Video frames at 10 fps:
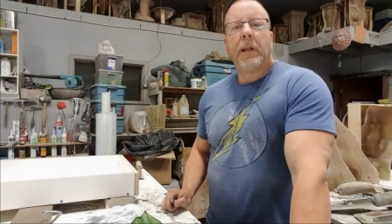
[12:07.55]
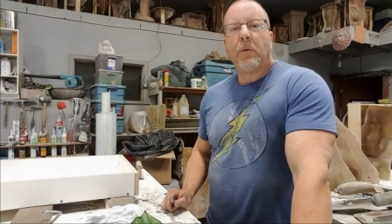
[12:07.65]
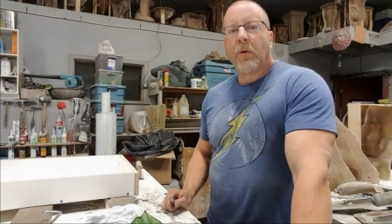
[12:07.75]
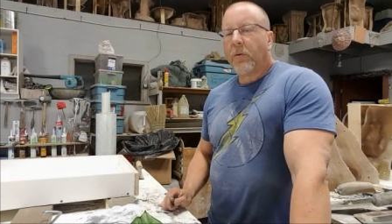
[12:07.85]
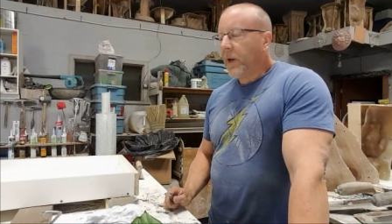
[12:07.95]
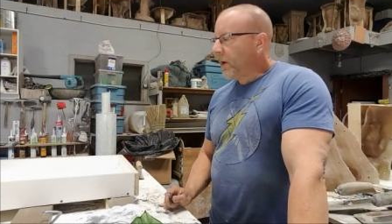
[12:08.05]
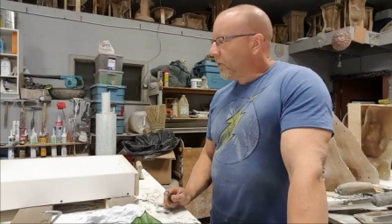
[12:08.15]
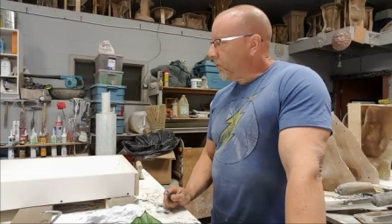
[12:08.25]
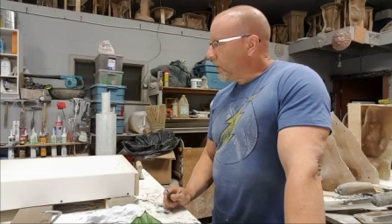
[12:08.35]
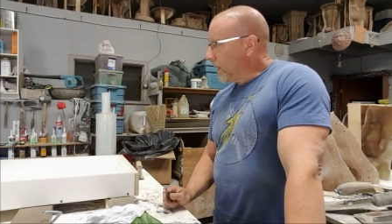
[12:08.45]
Now we're ready
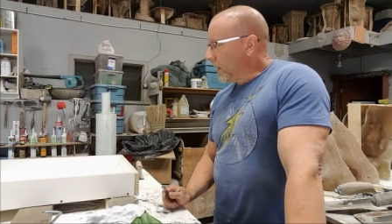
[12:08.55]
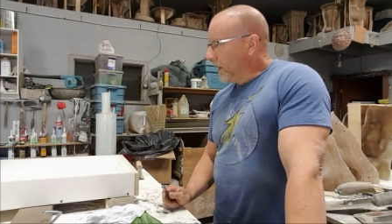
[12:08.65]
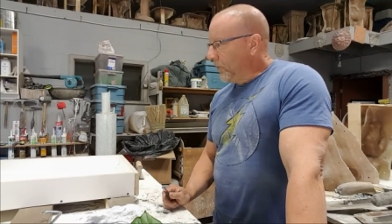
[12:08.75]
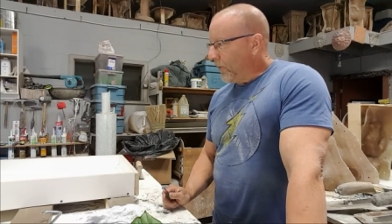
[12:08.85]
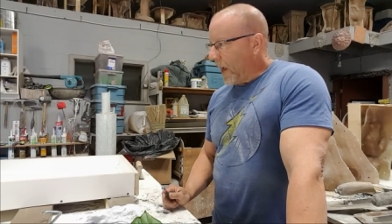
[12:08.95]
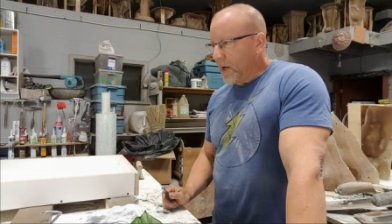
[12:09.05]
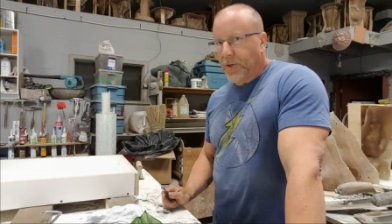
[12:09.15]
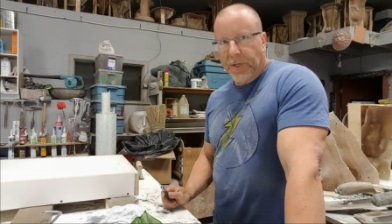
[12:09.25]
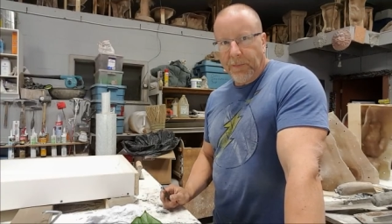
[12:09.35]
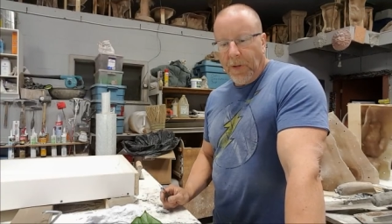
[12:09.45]
to do a little leaf
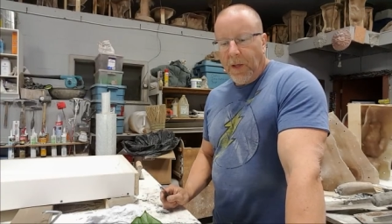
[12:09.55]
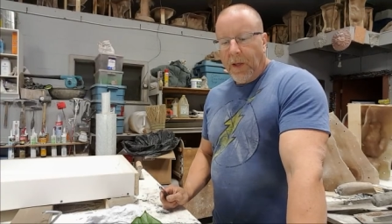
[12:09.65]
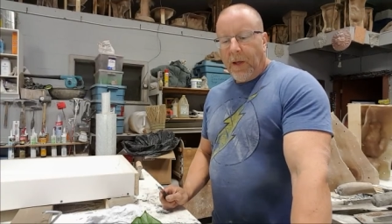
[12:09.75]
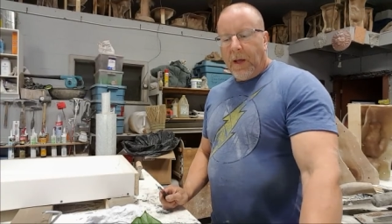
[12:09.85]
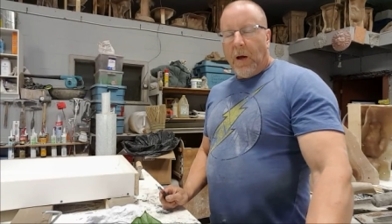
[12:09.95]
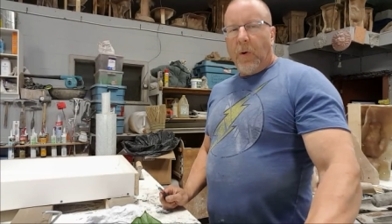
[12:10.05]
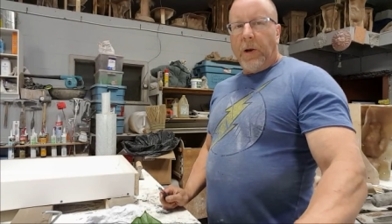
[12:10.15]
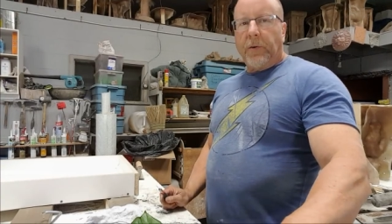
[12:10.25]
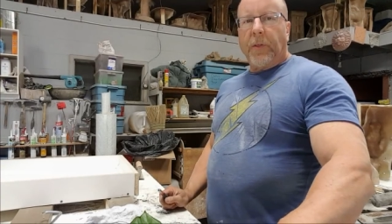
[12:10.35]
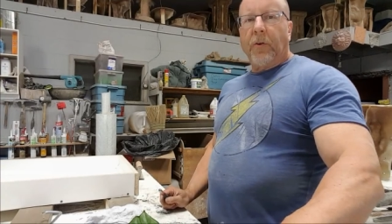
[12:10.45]
action. I
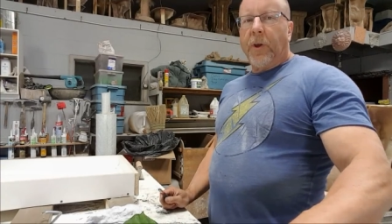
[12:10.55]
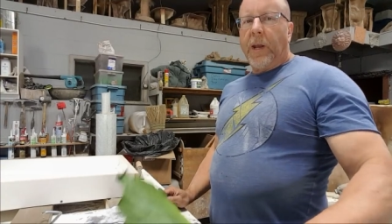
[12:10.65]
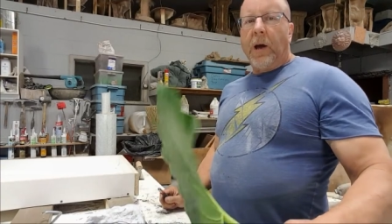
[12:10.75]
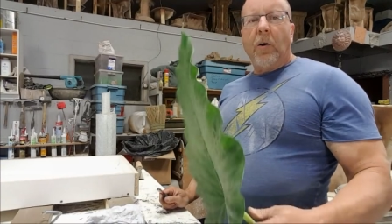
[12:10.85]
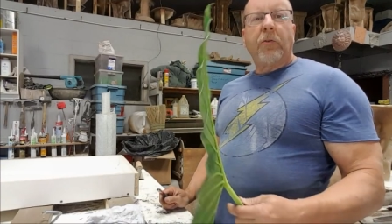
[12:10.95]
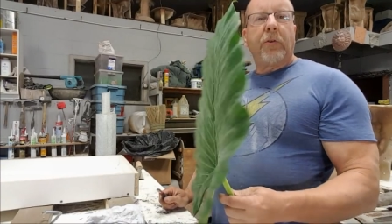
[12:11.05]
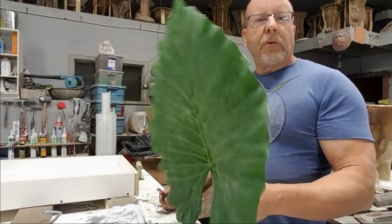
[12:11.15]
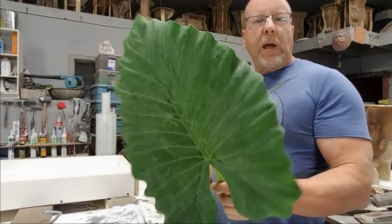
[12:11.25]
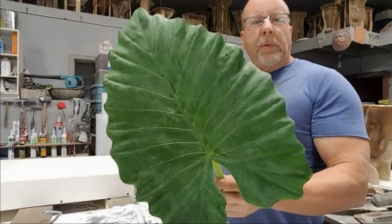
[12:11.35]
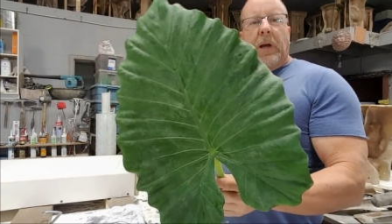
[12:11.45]
went out to the greenhouse and
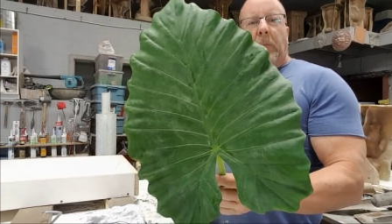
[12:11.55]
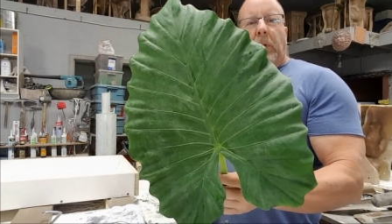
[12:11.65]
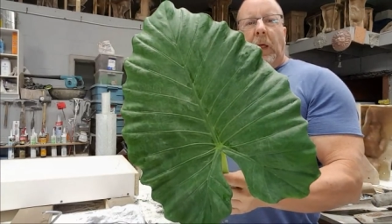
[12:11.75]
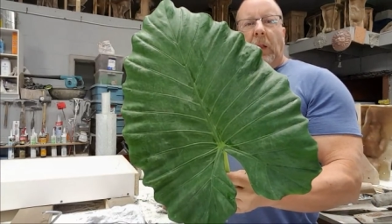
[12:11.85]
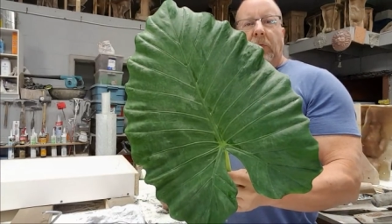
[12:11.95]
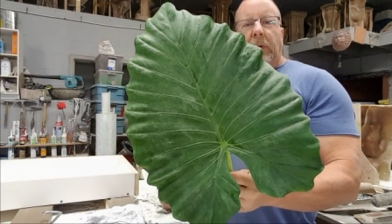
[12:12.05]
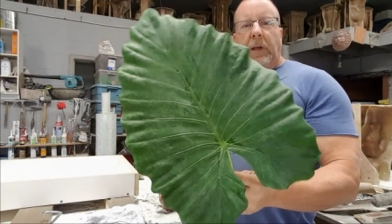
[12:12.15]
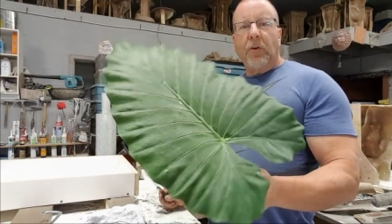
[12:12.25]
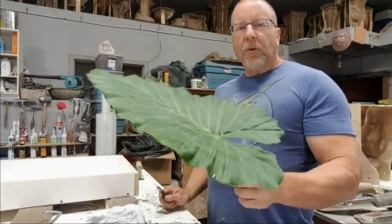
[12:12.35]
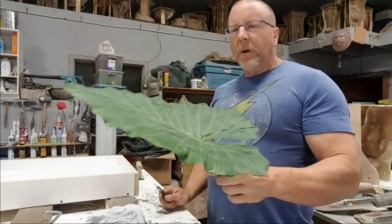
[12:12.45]
grabbed a couple elephant
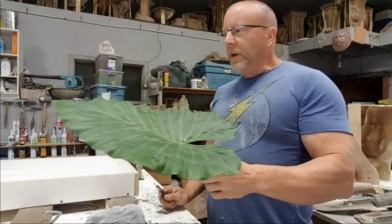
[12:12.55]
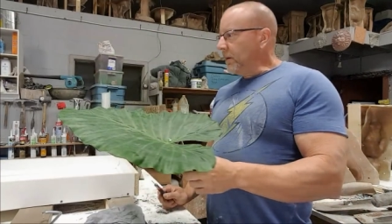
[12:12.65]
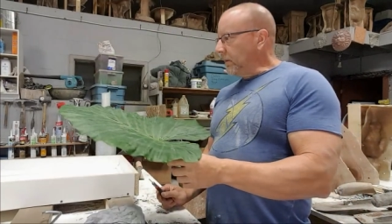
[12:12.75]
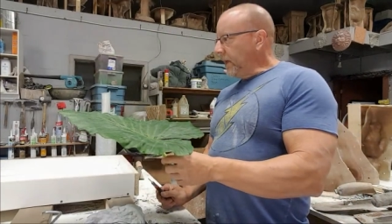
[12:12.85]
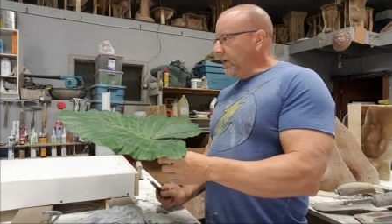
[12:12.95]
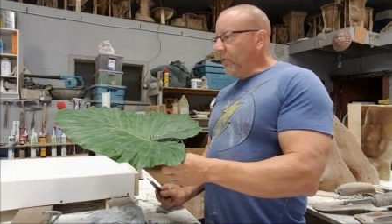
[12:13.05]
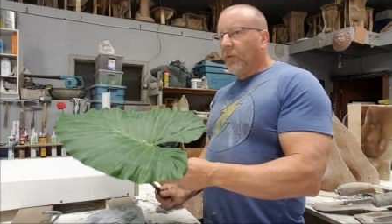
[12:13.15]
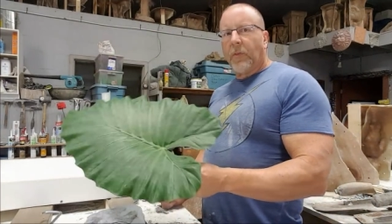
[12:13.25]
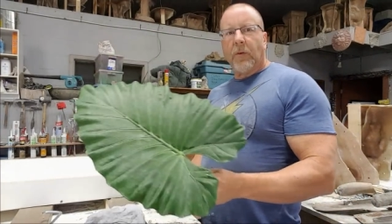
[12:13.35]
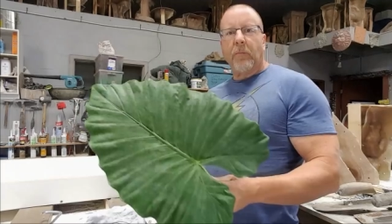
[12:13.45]
ear
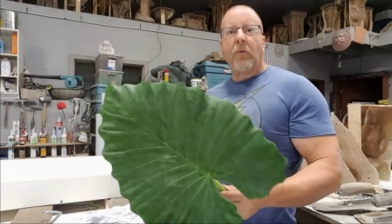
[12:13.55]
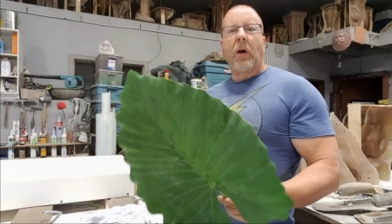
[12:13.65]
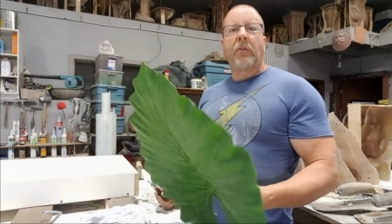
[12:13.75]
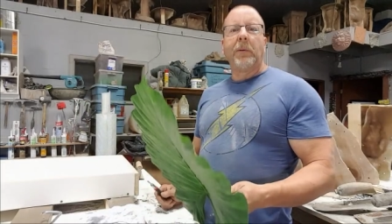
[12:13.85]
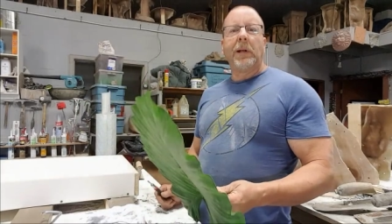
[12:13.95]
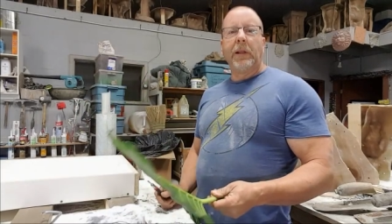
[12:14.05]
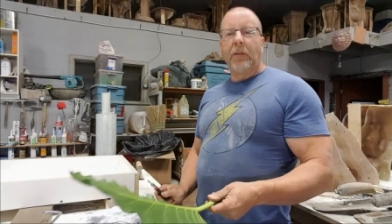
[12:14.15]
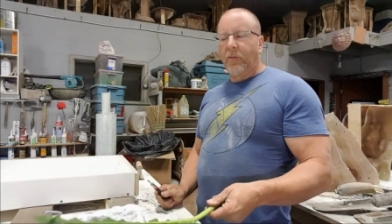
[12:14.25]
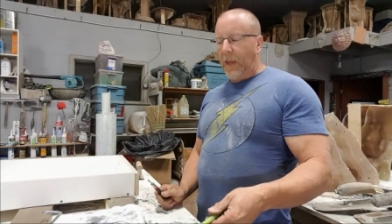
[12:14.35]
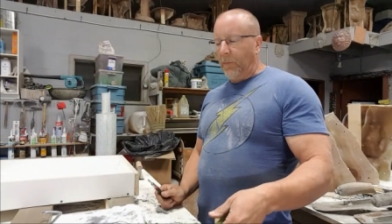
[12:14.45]
leaves. They're approximately
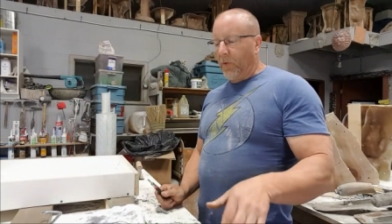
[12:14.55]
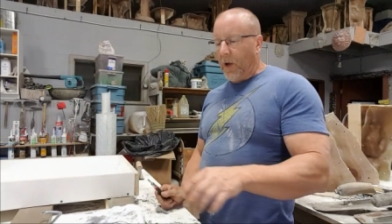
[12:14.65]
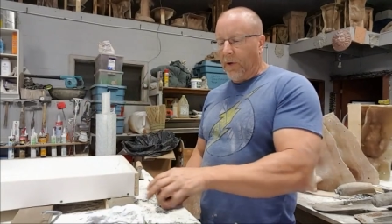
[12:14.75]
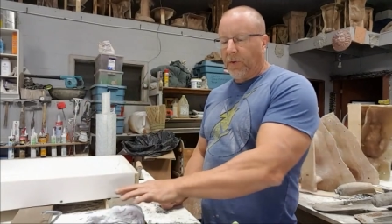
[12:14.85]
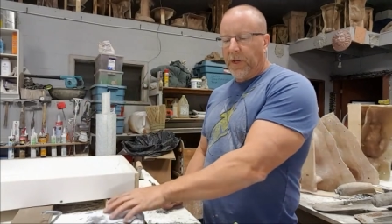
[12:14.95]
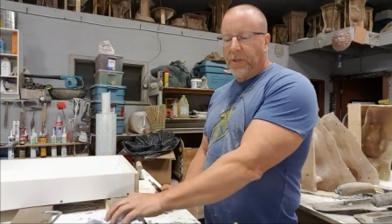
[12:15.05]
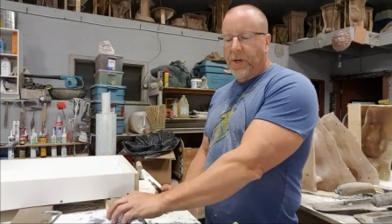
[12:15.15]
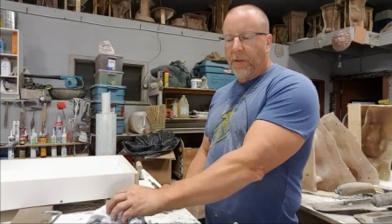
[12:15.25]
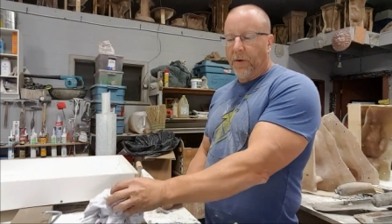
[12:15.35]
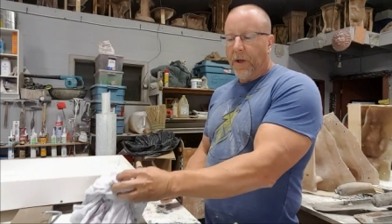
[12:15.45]
the same size to
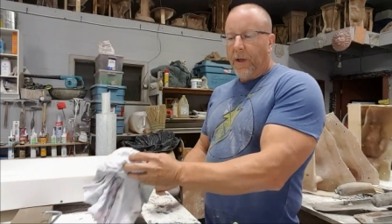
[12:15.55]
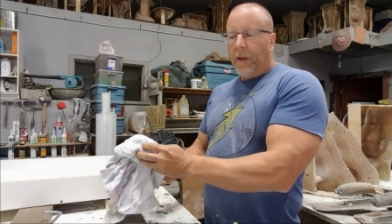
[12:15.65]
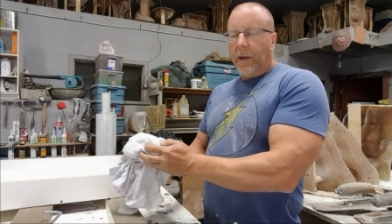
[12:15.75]
each other,